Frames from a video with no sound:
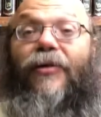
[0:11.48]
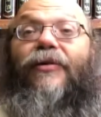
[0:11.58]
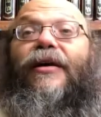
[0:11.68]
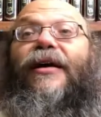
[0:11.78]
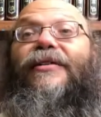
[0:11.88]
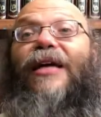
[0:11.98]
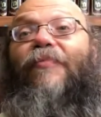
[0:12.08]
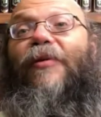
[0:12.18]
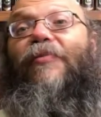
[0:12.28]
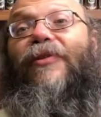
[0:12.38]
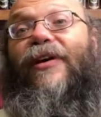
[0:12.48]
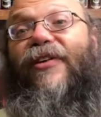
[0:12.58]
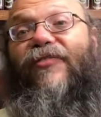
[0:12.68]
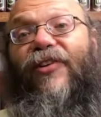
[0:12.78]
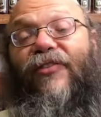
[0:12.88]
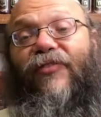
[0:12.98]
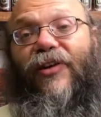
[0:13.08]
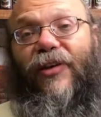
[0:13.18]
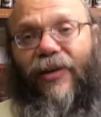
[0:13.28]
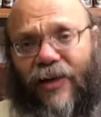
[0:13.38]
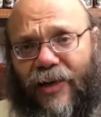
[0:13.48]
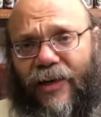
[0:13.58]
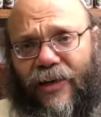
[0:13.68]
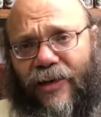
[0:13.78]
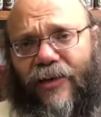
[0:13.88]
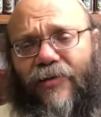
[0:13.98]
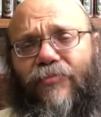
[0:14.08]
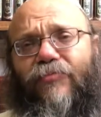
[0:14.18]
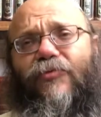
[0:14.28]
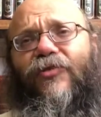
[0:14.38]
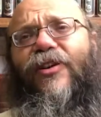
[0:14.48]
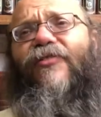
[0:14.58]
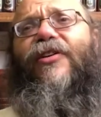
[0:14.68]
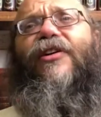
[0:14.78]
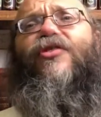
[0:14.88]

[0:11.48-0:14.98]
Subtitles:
And some people, they are very, very